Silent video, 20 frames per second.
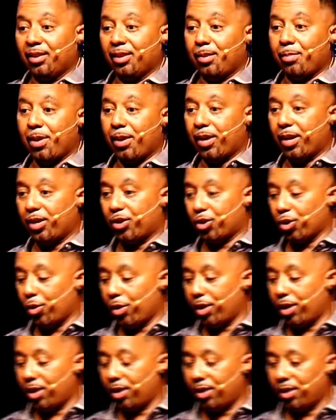to be able to
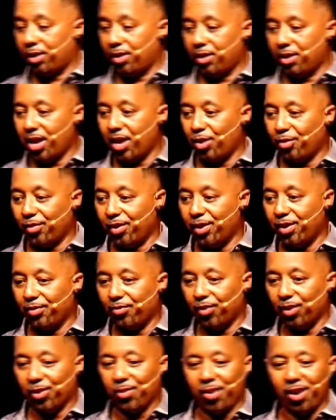enjoy that over here
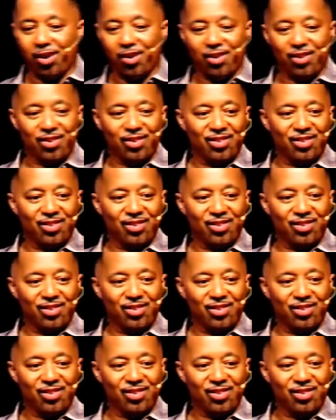for a little while.